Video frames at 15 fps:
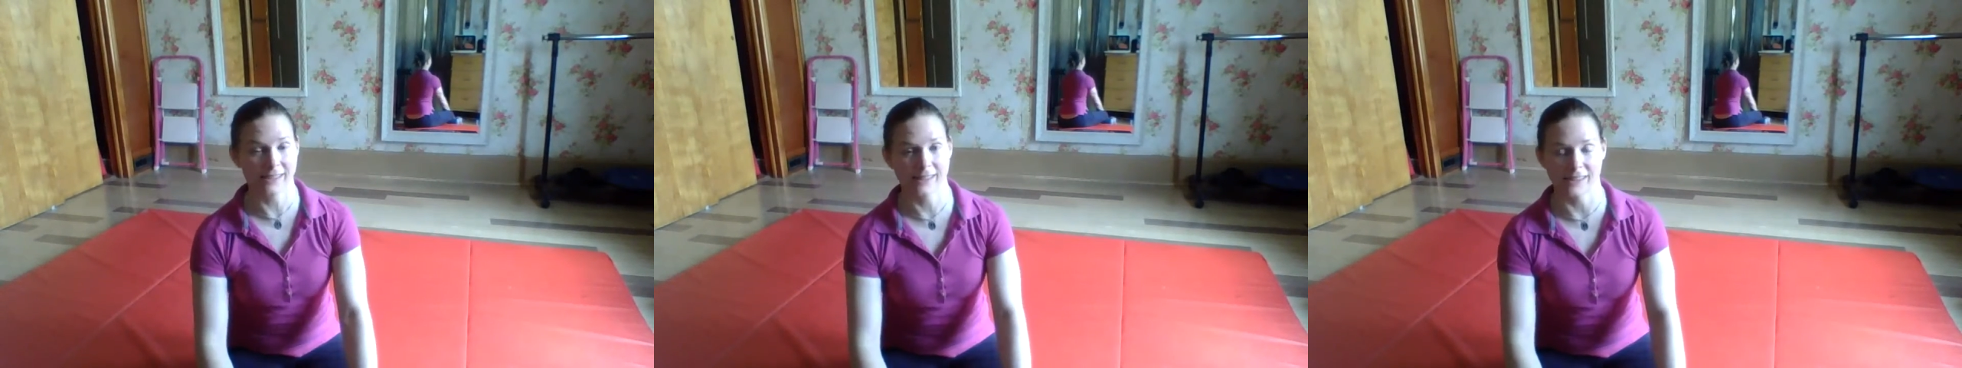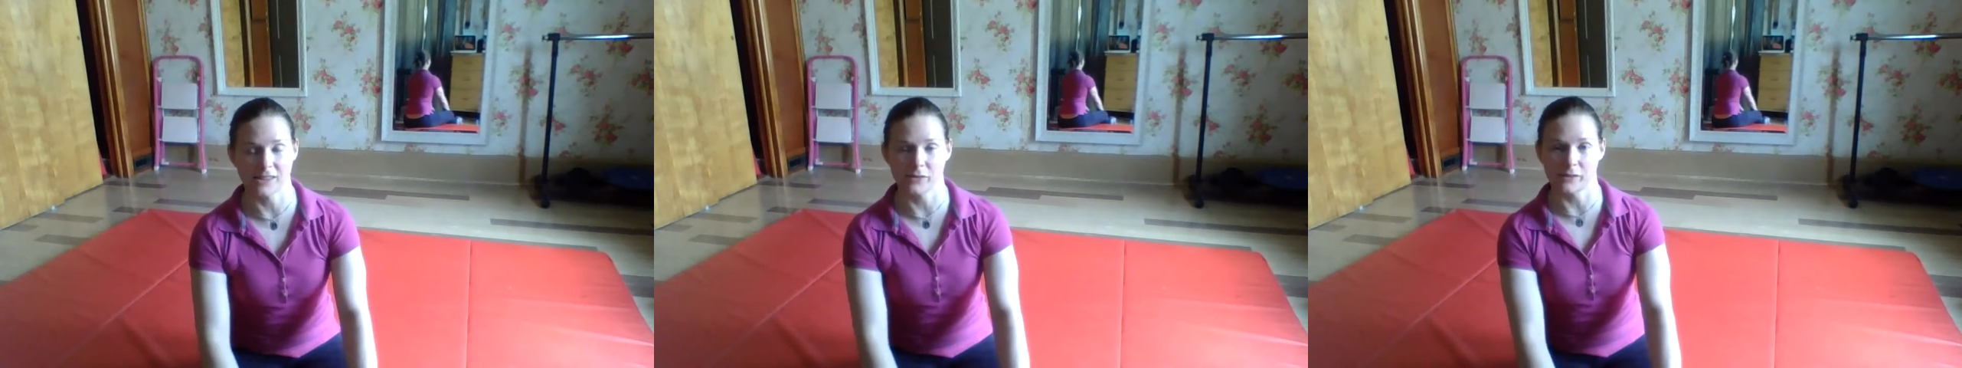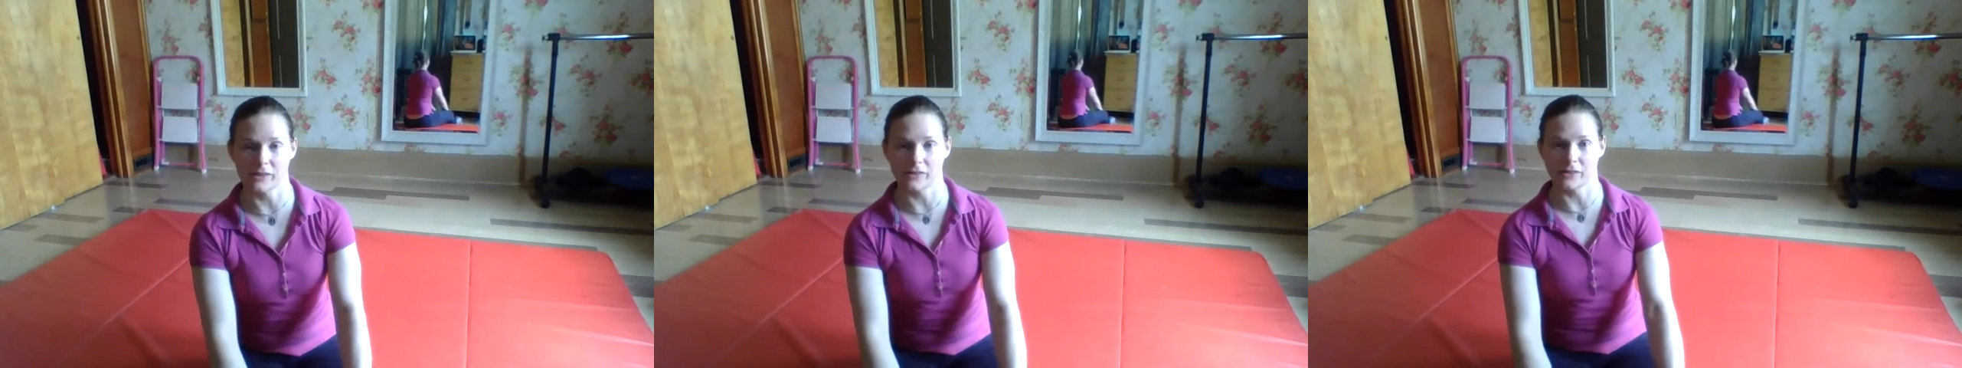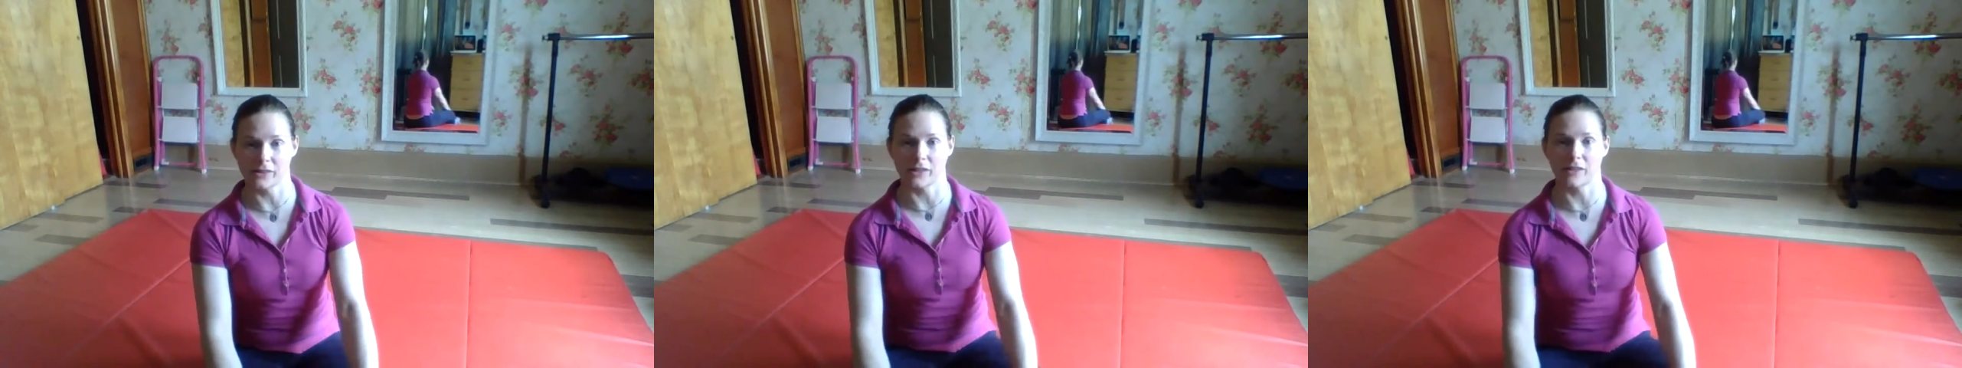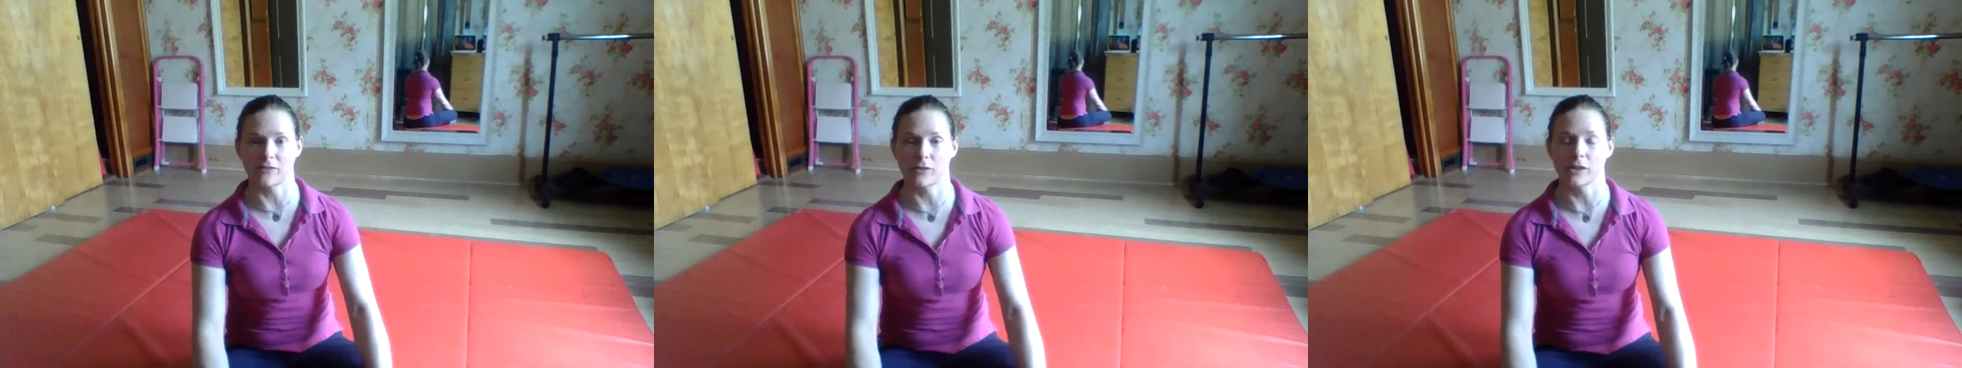that's what I was
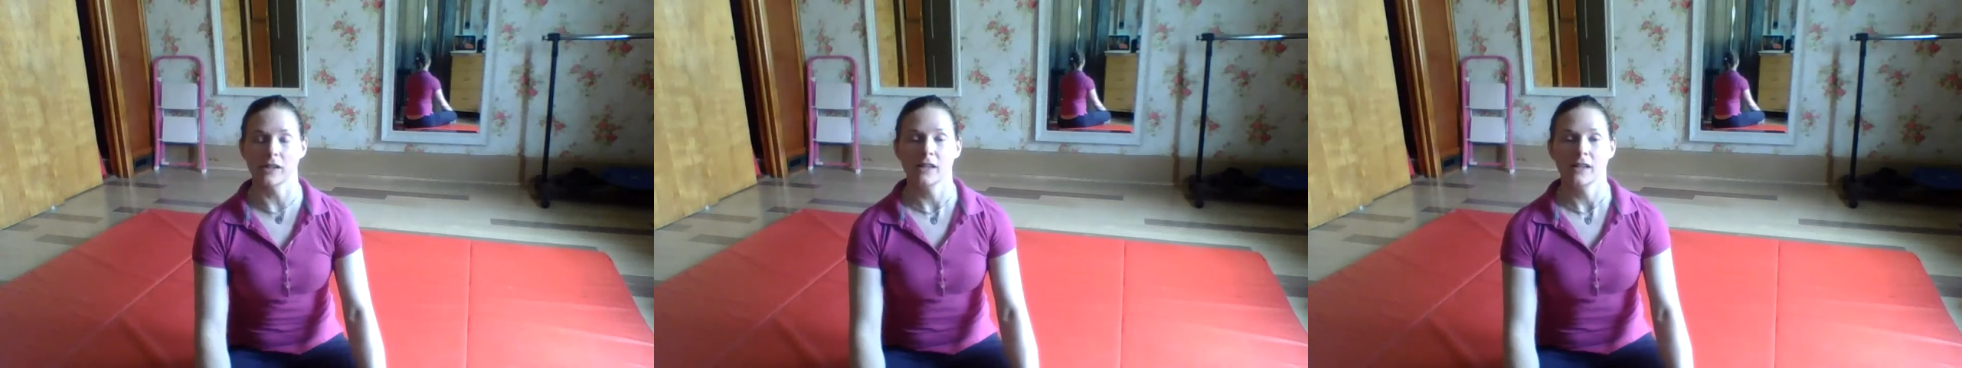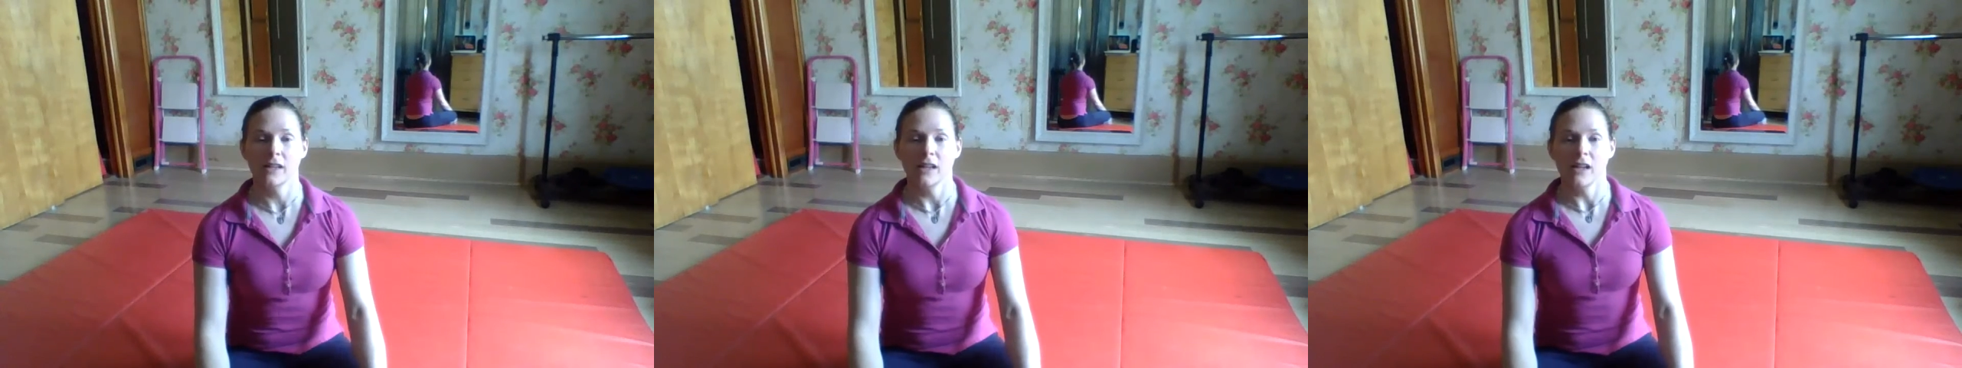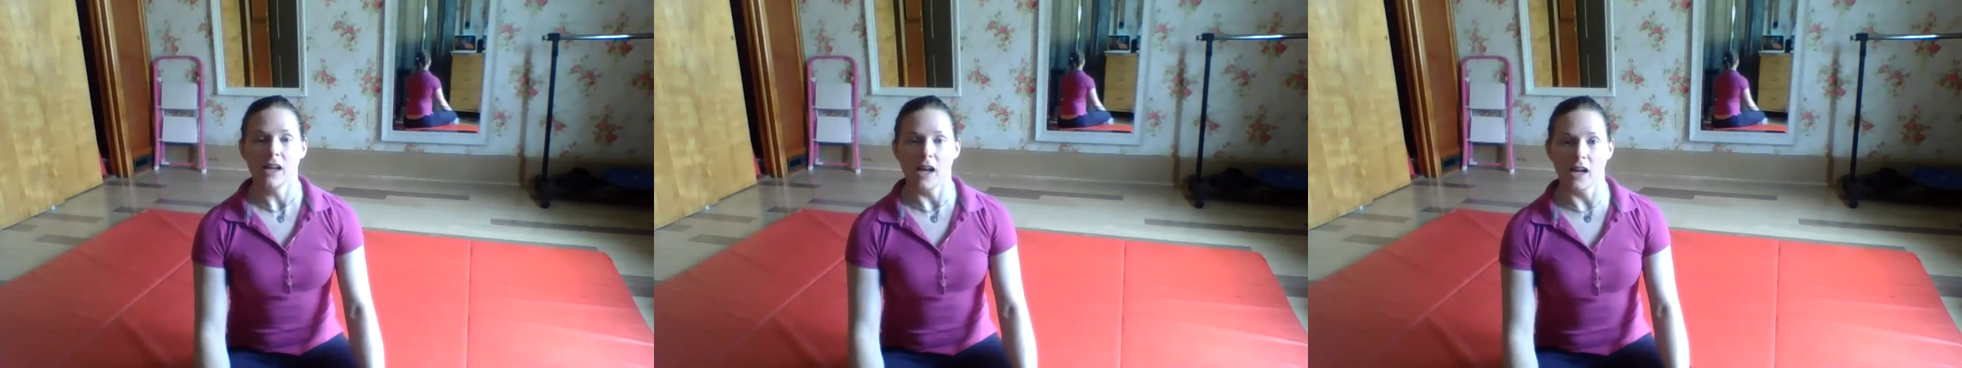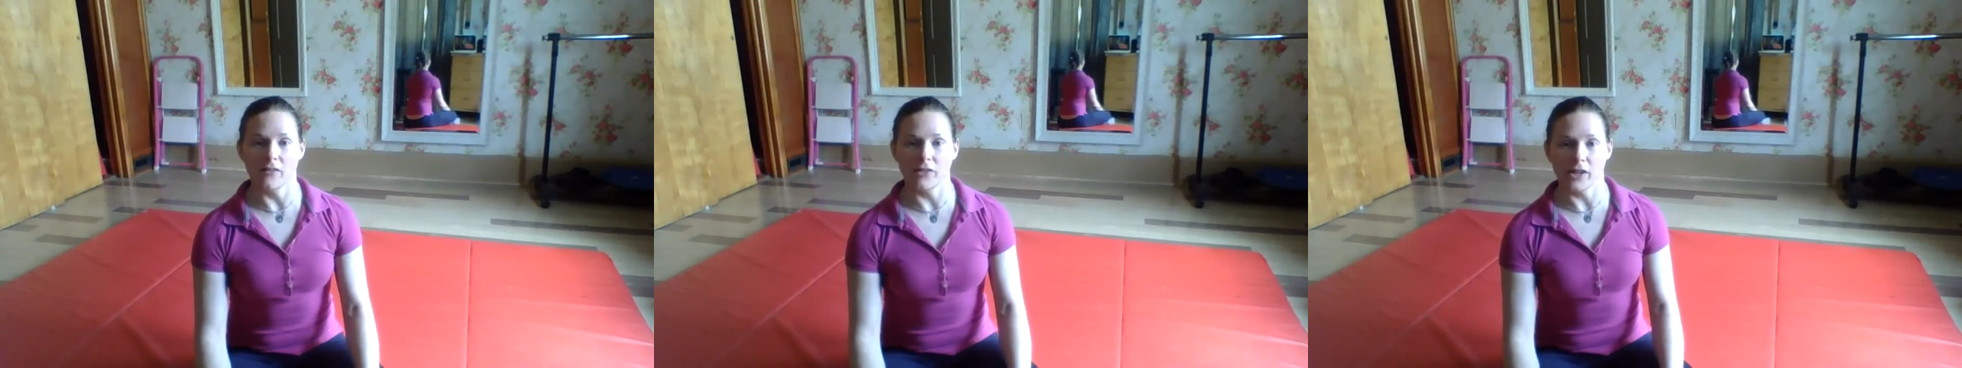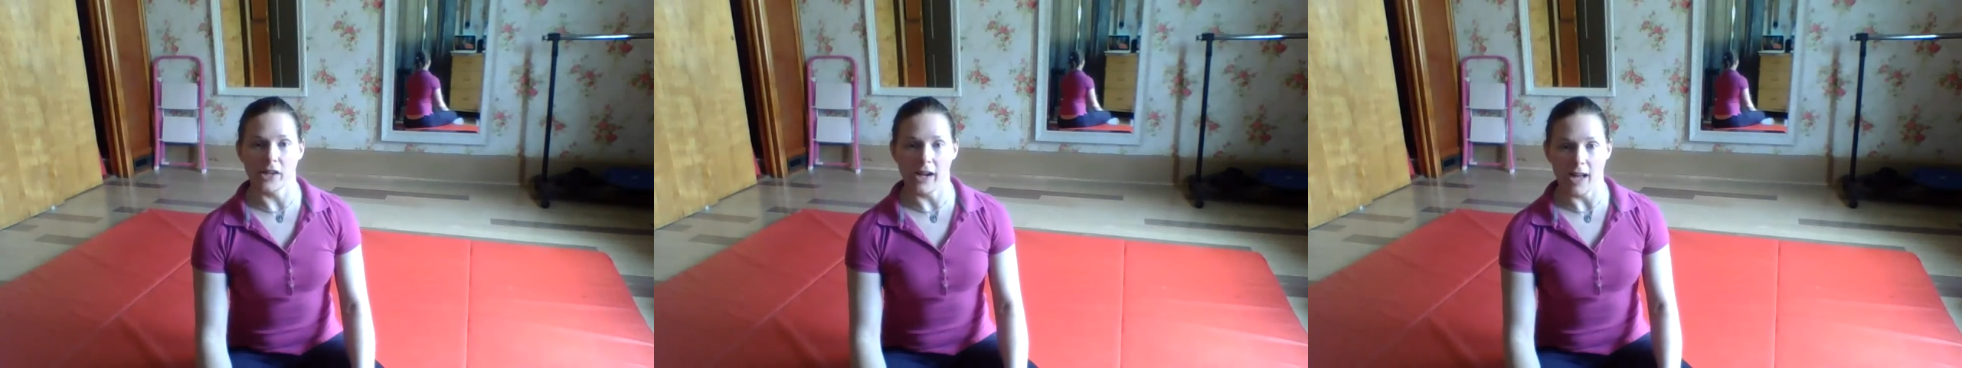looking for, of
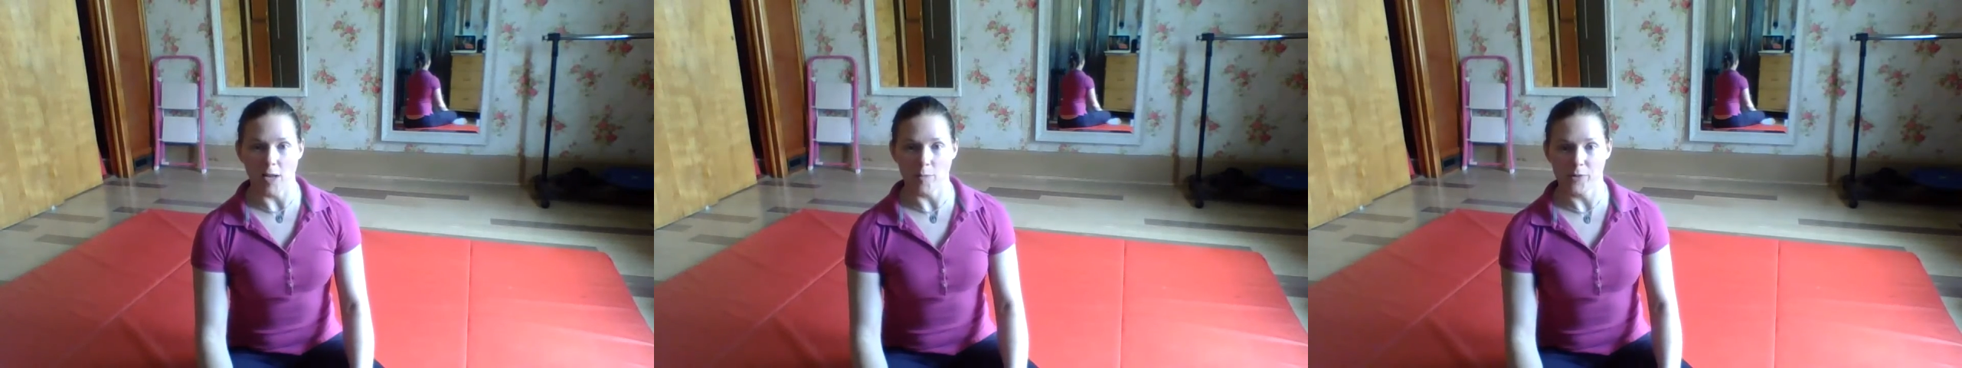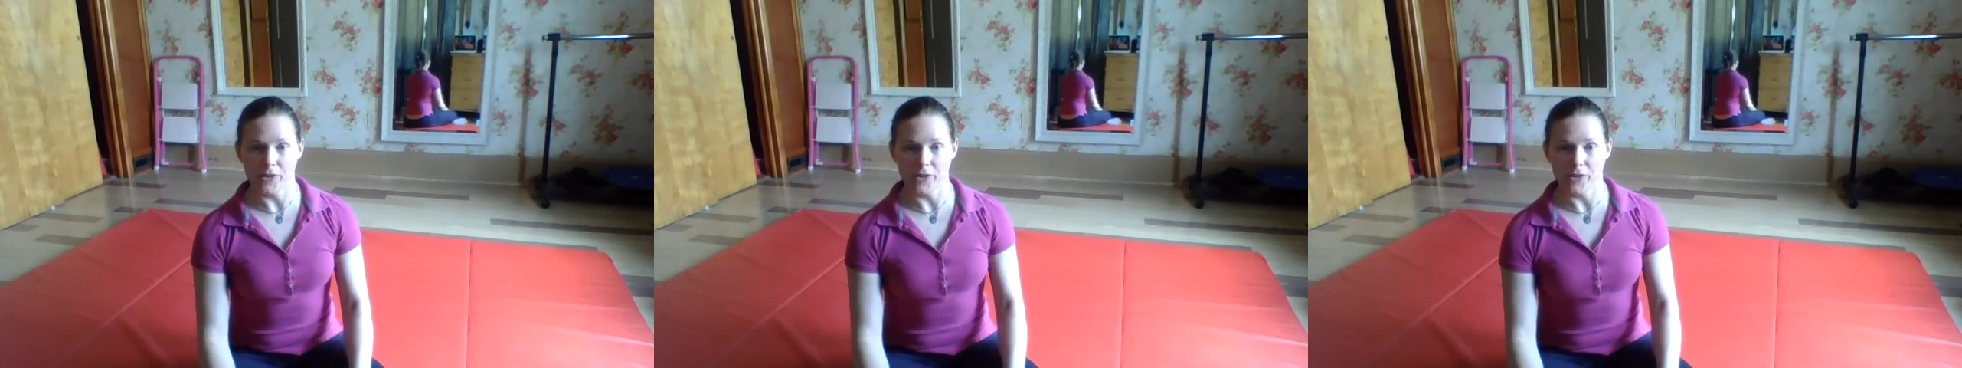your abs.